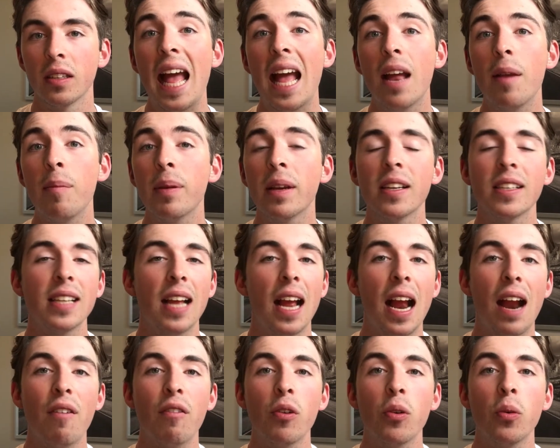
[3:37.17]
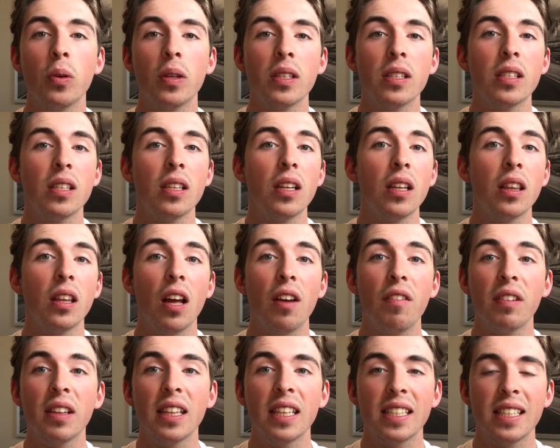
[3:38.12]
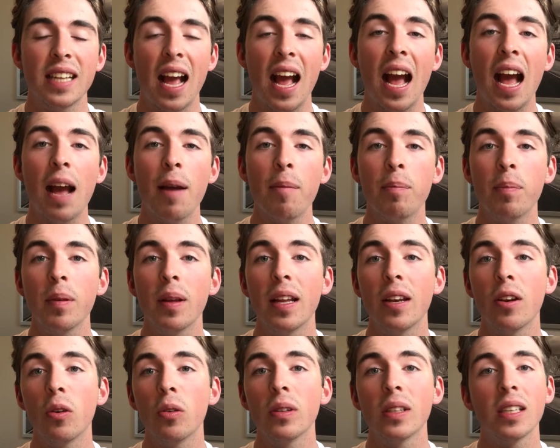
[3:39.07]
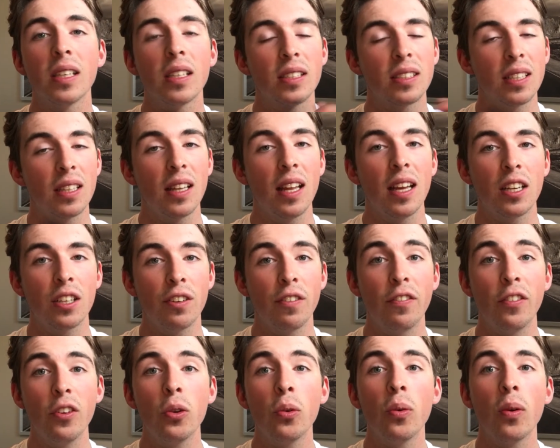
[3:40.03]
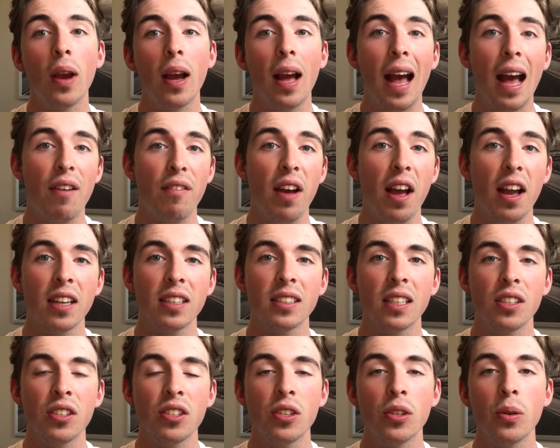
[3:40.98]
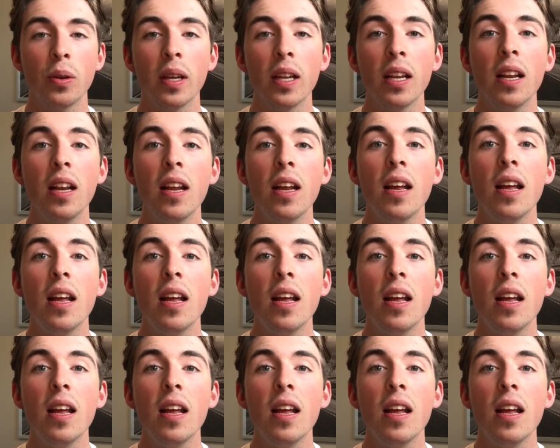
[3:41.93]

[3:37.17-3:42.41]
And because everyone's loving this app and only a select few have access to it,